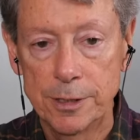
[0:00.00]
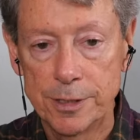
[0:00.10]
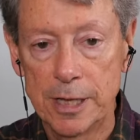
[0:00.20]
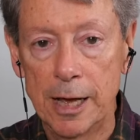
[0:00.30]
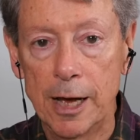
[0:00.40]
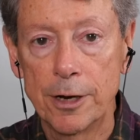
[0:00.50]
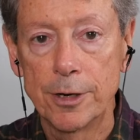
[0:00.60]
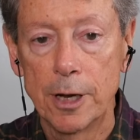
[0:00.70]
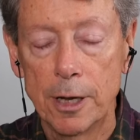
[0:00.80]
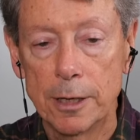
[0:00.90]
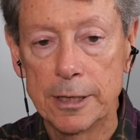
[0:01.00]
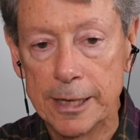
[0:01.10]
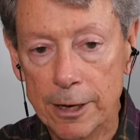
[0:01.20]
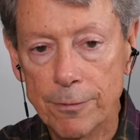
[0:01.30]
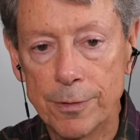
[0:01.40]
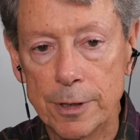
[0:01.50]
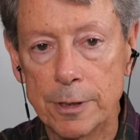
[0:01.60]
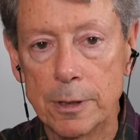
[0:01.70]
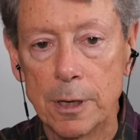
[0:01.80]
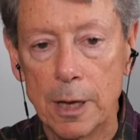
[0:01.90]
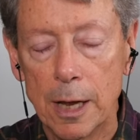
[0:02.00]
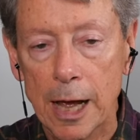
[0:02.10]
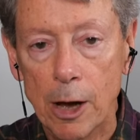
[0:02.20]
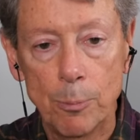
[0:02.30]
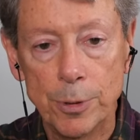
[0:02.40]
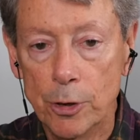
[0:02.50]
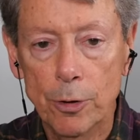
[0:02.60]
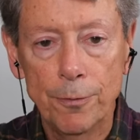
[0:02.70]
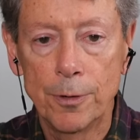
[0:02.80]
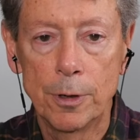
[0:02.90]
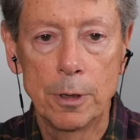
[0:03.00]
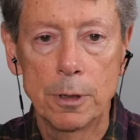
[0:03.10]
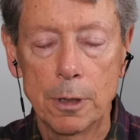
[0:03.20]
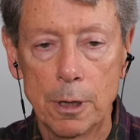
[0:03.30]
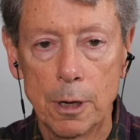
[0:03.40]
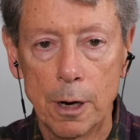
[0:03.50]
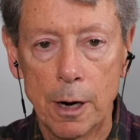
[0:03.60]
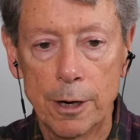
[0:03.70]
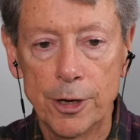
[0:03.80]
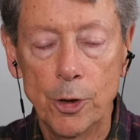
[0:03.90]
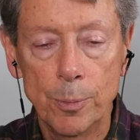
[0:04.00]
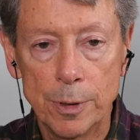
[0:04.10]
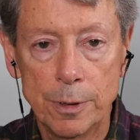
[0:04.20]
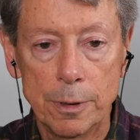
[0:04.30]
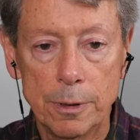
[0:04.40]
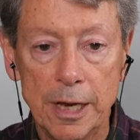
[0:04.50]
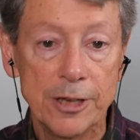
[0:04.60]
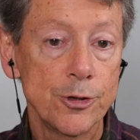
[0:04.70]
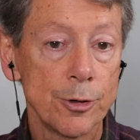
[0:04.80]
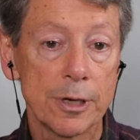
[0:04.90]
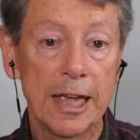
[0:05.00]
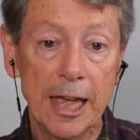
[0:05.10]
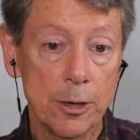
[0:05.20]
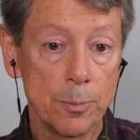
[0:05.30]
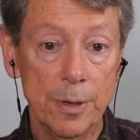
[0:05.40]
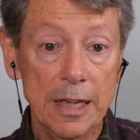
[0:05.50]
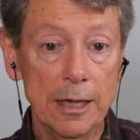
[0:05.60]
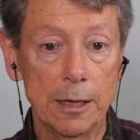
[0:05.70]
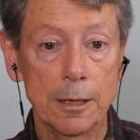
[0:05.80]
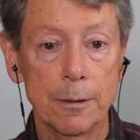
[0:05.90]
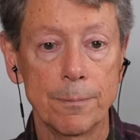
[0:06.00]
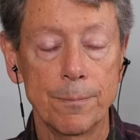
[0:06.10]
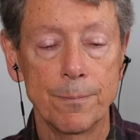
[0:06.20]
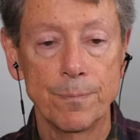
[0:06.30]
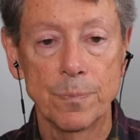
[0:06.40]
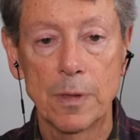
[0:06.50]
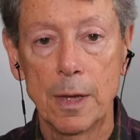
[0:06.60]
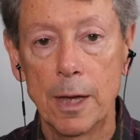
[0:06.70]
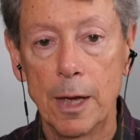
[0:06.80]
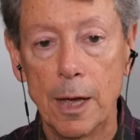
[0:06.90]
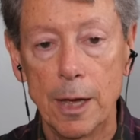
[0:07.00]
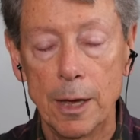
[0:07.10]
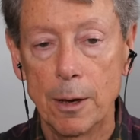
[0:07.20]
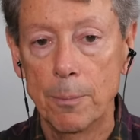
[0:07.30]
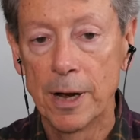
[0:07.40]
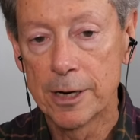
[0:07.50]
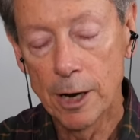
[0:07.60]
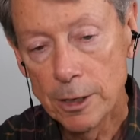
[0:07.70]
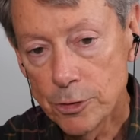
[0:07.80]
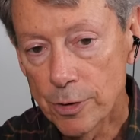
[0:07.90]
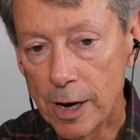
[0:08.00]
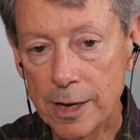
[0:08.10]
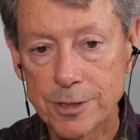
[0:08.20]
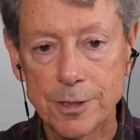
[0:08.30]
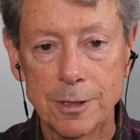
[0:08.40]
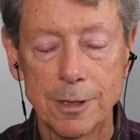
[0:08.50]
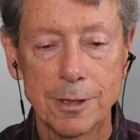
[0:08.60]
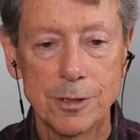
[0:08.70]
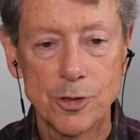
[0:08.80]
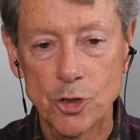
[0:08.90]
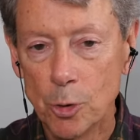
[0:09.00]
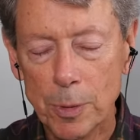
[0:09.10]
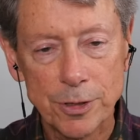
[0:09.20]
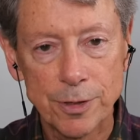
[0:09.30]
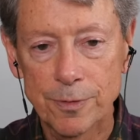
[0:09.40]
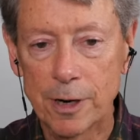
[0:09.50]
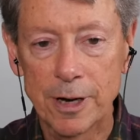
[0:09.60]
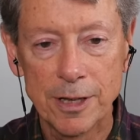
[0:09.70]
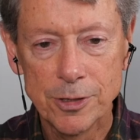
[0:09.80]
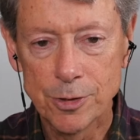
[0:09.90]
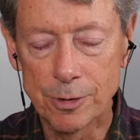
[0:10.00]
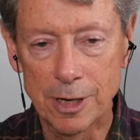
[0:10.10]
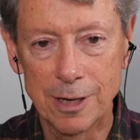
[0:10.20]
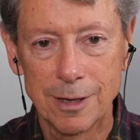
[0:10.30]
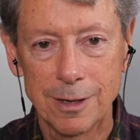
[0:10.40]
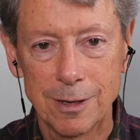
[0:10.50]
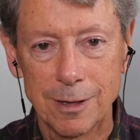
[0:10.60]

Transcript: is that given how beautiful our human nature can be, by contrast, so much of our history,